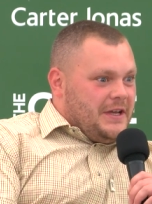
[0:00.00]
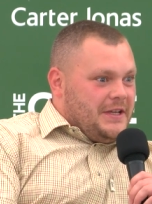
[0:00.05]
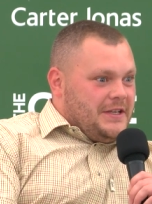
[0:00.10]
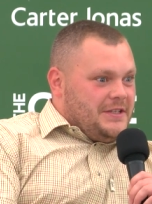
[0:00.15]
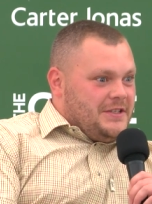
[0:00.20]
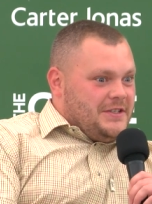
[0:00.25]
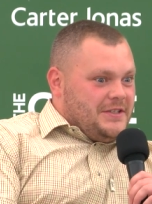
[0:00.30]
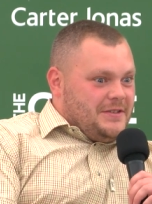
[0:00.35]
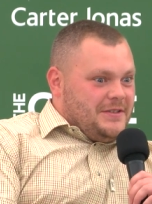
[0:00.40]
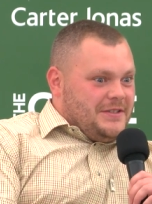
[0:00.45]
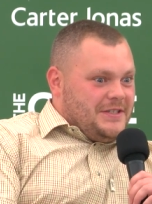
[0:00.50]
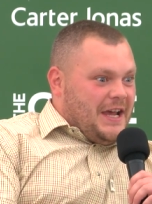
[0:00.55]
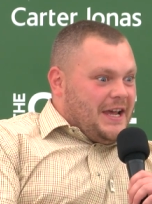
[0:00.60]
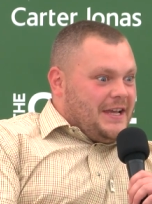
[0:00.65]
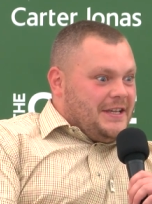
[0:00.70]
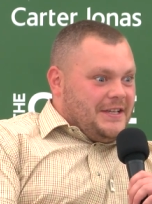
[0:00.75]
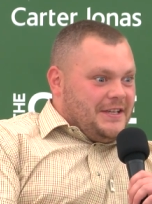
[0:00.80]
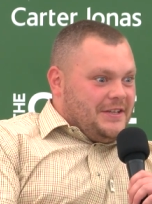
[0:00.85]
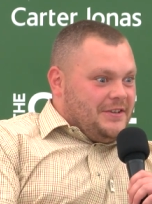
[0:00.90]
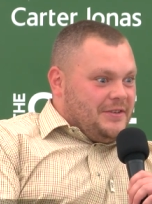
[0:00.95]
hasn't it's it? It's
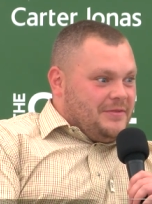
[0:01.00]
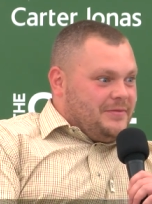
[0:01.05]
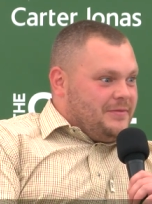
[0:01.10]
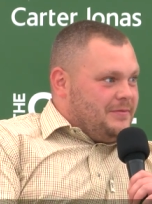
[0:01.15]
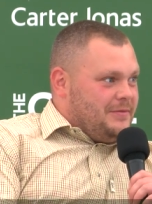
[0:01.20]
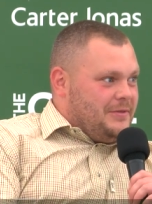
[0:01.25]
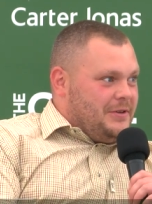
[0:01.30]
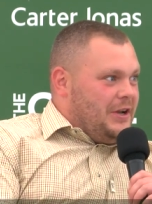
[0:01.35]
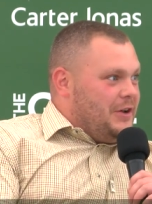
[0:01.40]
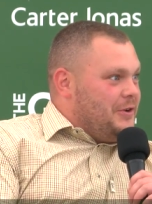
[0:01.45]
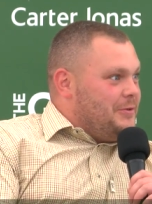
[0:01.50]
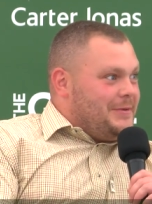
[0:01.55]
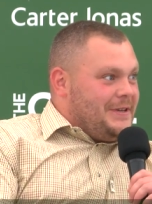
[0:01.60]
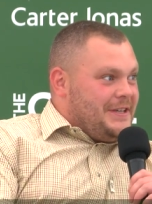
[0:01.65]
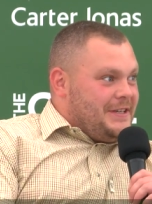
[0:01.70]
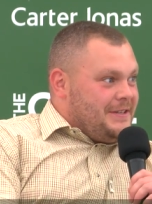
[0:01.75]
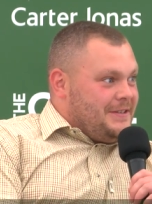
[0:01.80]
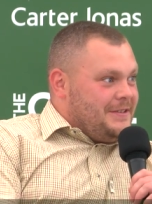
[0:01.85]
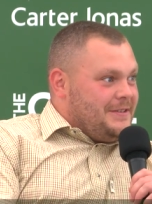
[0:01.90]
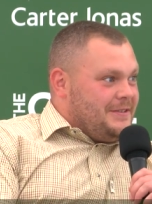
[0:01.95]
taken off
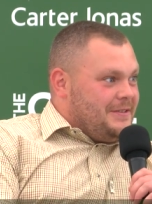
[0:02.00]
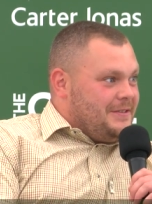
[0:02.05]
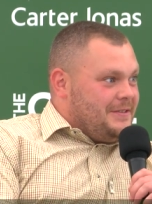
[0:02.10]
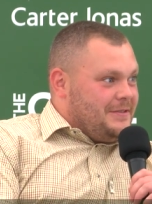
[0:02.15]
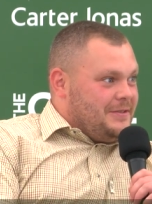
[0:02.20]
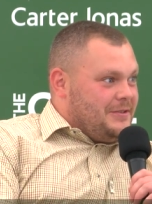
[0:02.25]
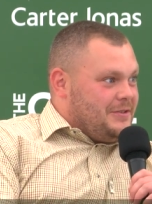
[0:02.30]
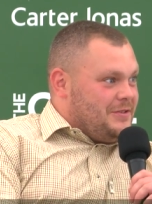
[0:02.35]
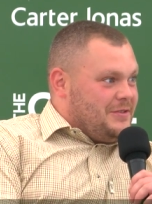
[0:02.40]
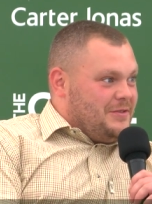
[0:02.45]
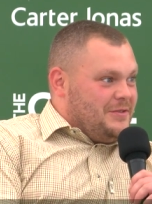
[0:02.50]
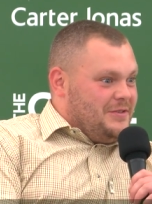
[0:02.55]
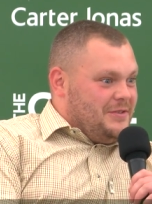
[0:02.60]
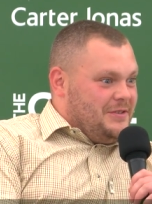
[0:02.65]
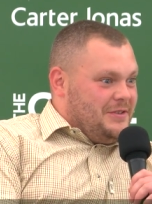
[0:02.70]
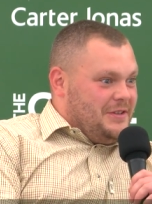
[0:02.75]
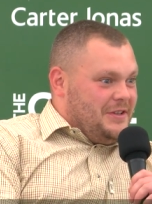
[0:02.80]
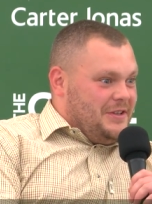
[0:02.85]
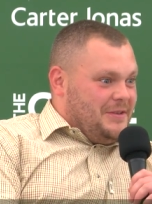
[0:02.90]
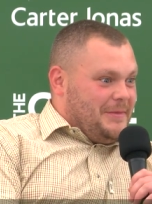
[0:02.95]
globally. Just
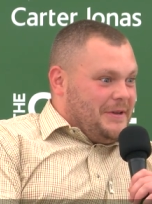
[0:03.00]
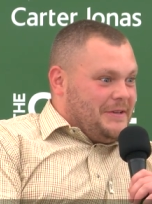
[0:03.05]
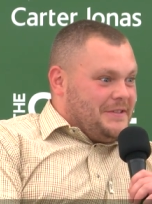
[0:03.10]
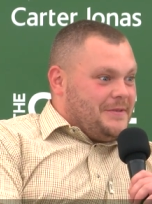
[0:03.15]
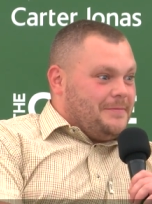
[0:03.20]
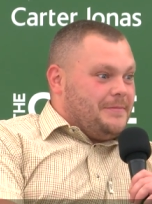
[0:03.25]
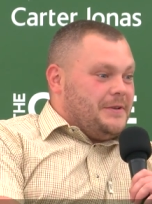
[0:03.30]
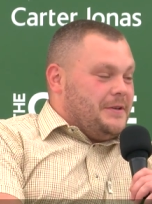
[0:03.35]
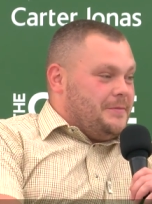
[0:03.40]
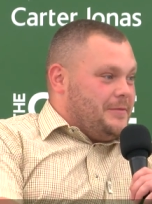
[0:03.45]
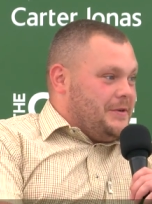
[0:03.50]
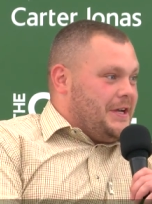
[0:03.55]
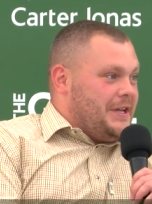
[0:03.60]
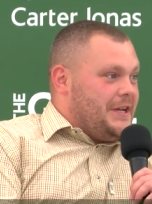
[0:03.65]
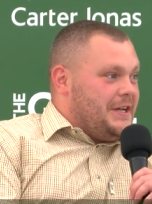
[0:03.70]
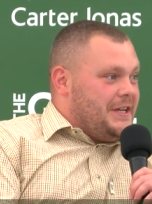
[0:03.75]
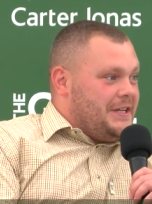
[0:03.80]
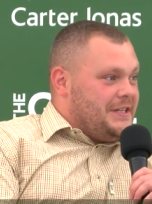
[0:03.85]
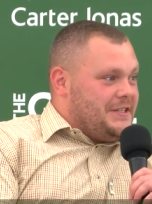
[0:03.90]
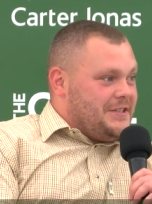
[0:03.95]
the amount of people
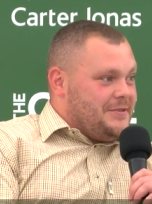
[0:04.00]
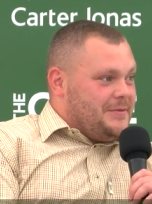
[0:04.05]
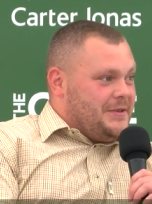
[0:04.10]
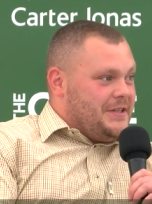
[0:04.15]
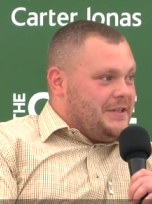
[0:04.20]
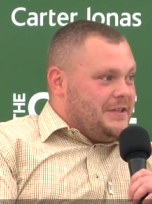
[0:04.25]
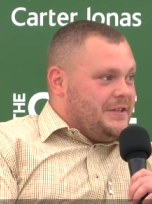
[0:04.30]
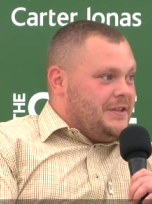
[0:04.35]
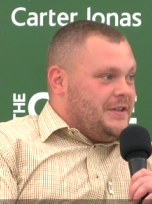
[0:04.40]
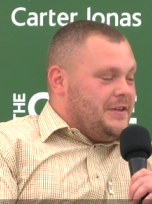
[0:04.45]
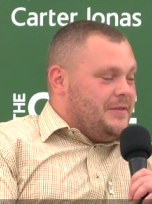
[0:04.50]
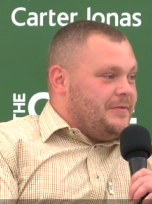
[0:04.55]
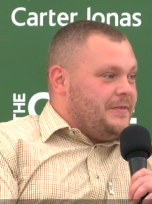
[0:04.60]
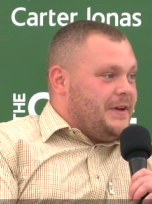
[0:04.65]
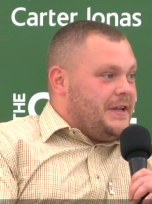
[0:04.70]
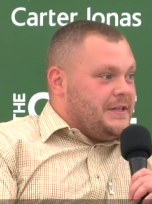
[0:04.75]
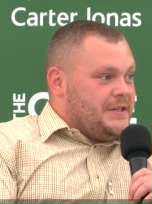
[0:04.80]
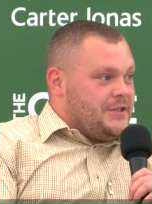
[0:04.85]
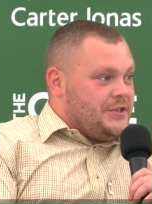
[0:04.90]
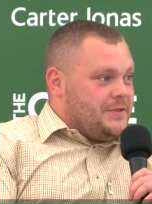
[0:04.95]
getting into it, the
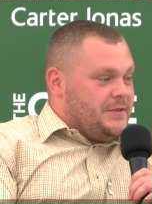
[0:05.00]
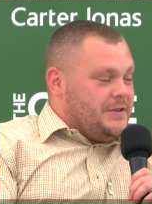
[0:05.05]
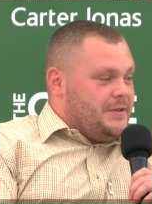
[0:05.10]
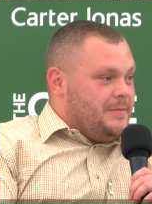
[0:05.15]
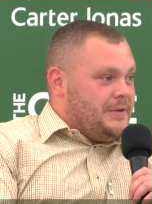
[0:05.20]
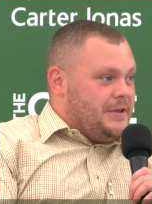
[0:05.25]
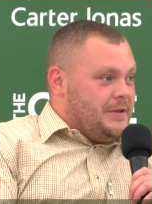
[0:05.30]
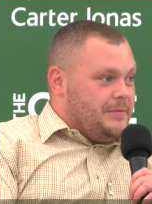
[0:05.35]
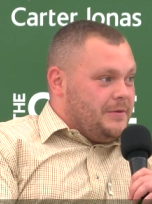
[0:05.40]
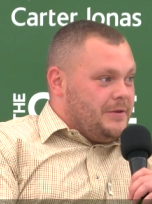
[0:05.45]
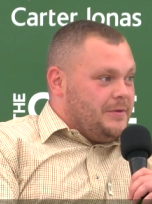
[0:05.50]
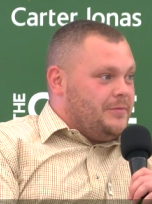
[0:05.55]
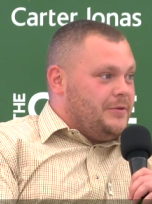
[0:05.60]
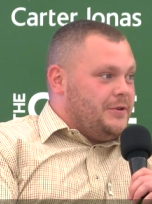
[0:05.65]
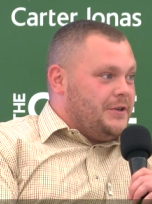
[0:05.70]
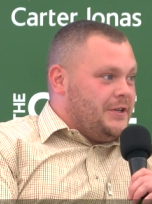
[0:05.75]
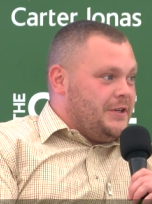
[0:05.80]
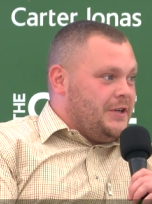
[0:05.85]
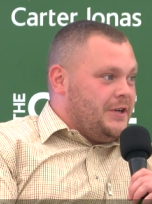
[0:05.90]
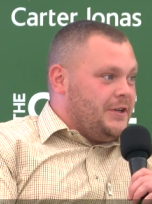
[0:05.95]
events people are
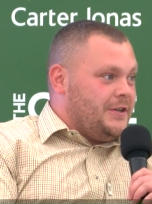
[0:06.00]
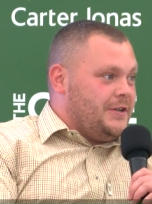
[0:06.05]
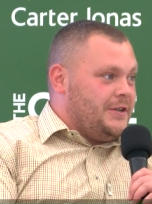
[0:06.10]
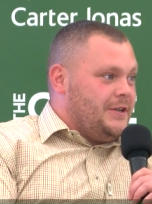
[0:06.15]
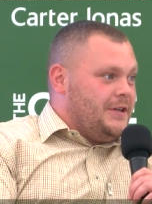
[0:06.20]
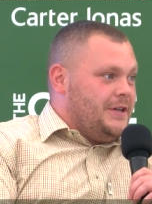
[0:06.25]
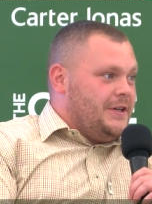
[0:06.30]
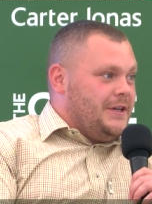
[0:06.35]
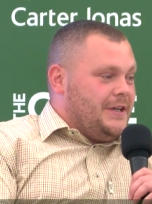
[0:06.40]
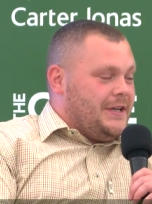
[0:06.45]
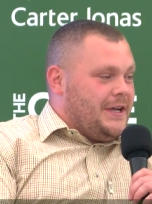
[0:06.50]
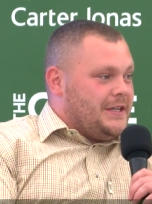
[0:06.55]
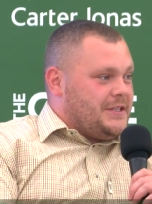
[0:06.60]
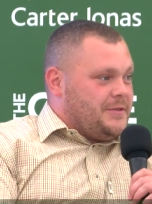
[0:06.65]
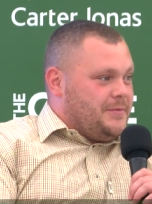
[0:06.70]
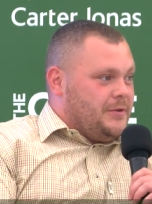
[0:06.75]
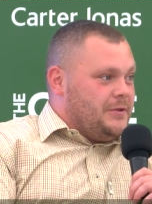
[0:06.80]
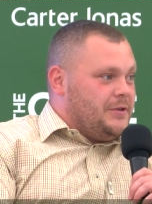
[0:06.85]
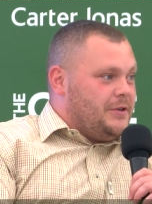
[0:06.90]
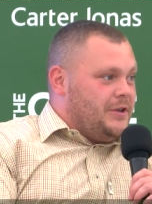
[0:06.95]
putting on,
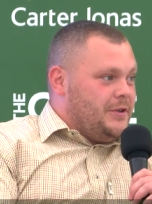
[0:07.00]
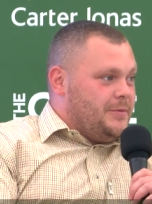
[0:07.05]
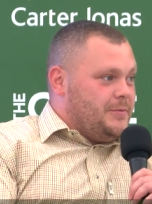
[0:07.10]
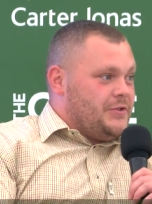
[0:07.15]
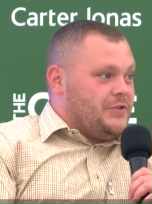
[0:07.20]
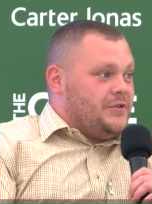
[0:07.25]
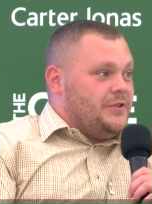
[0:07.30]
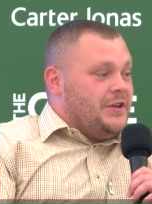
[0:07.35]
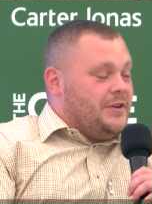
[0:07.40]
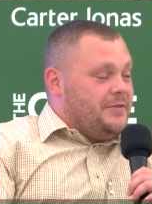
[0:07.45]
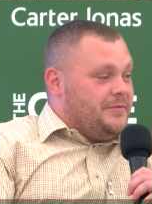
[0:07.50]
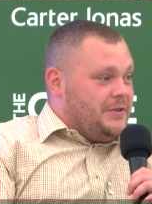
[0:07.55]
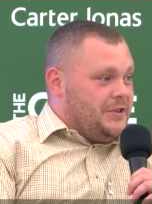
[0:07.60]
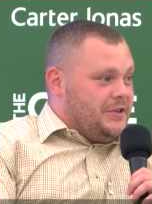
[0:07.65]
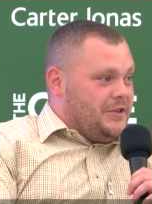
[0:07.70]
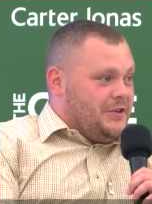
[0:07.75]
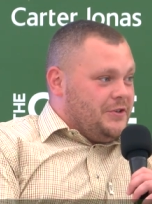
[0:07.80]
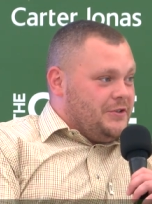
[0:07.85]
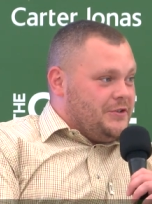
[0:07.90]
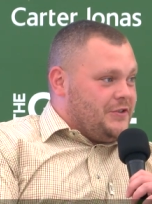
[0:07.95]
catapult clubs all over the
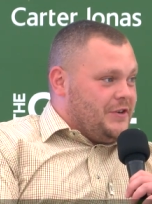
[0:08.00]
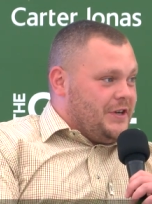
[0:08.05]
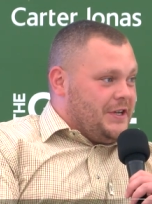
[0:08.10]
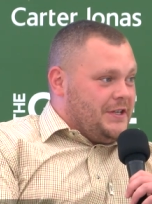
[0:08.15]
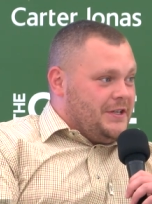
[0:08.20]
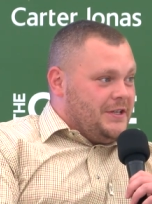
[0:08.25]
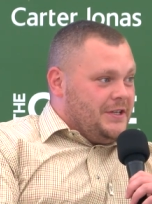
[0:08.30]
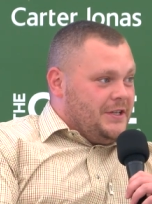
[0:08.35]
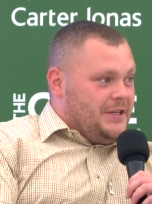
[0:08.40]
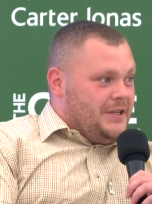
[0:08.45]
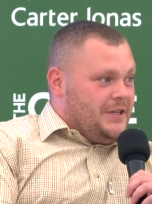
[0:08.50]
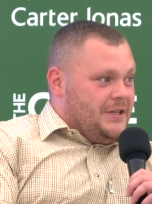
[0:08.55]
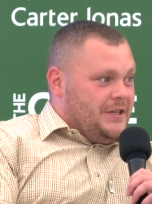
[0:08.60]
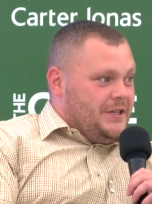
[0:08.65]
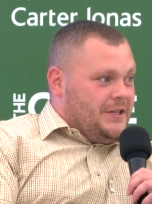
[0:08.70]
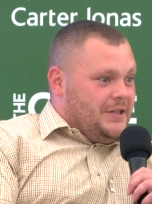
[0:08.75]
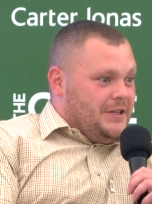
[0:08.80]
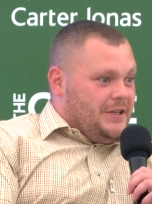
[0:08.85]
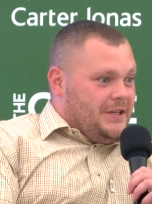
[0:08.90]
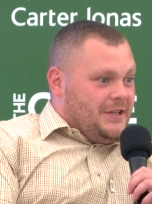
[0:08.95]
country,
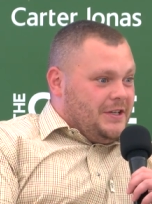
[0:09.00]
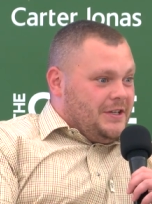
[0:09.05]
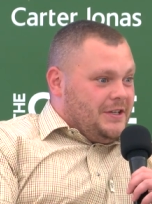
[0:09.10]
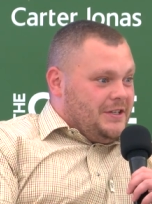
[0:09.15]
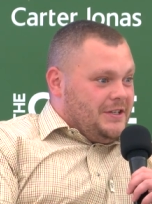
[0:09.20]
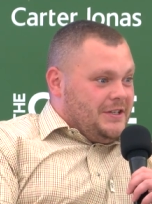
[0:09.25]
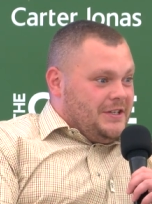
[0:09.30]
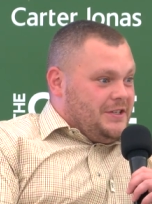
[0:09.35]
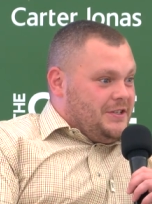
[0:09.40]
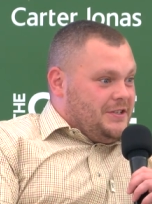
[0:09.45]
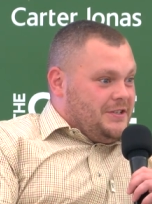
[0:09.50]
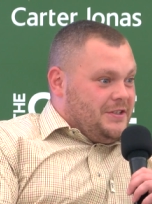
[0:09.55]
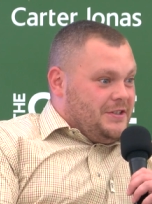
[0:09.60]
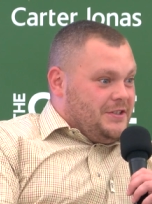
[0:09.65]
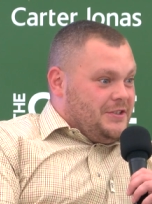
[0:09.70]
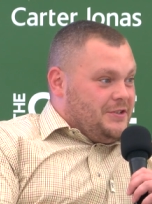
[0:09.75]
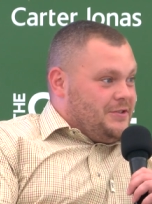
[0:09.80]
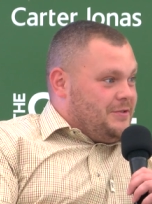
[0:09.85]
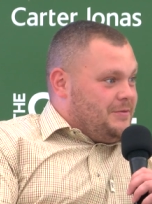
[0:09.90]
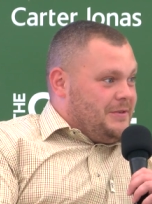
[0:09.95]
uh, and it's
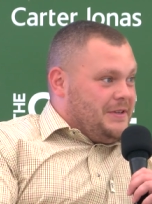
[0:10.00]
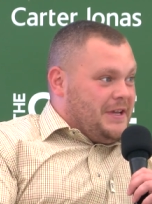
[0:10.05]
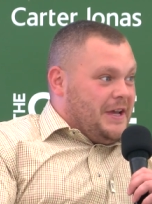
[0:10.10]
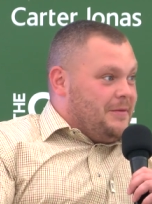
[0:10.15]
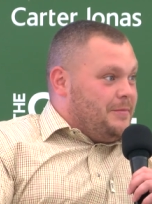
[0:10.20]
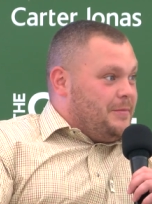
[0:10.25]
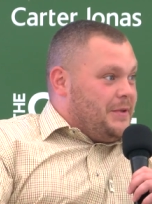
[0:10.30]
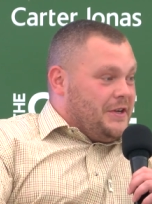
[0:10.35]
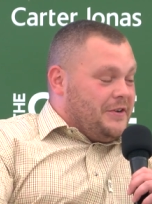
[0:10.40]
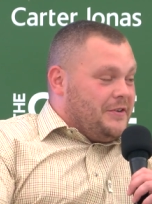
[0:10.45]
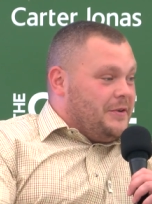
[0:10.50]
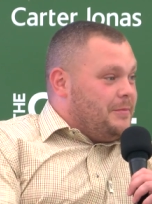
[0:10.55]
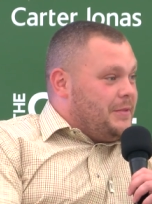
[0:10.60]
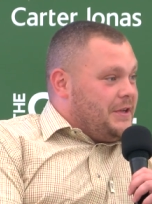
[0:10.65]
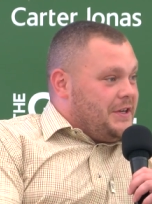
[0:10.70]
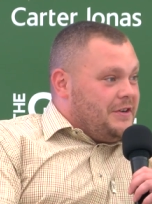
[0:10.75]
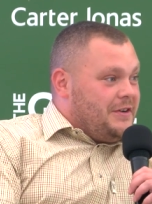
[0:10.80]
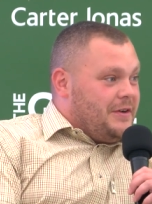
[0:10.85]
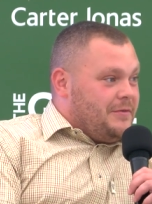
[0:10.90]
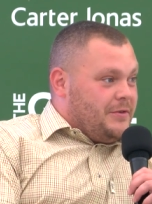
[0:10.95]
it's just getting bigger and
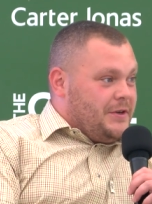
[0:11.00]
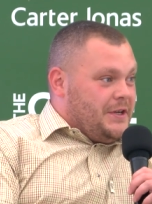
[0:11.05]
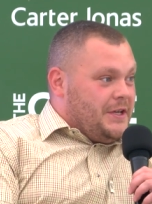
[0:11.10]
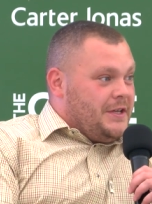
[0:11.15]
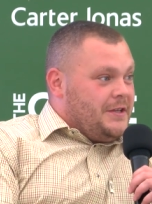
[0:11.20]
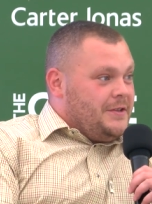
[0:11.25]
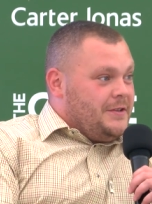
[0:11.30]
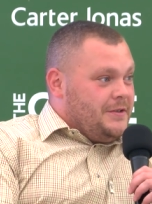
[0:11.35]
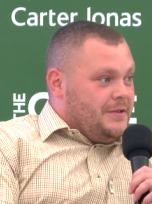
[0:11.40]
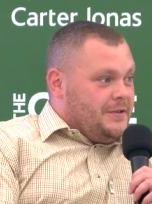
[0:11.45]
bigger every year.